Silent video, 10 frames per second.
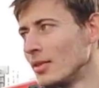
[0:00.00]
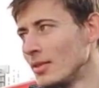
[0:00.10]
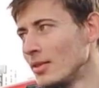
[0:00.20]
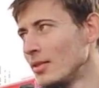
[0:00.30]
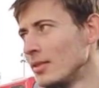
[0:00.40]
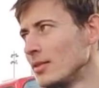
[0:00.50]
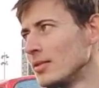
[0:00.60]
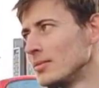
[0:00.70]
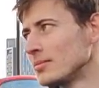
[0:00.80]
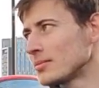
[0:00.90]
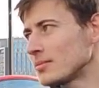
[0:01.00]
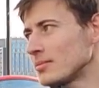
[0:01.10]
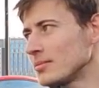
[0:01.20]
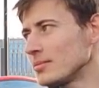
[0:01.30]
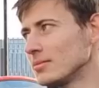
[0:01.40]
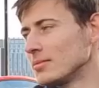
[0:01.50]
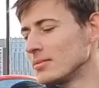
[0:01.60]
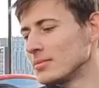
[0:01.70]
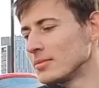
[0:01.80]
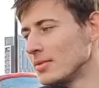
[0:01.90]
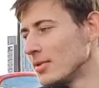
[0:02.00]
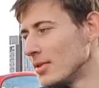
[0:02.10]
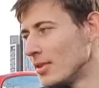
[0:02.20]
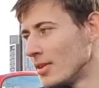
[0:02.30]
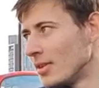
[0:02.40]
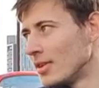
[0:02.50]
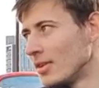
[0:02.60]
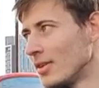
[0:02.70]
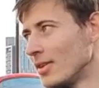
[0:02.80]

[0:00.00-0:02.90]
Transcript: (not speaking)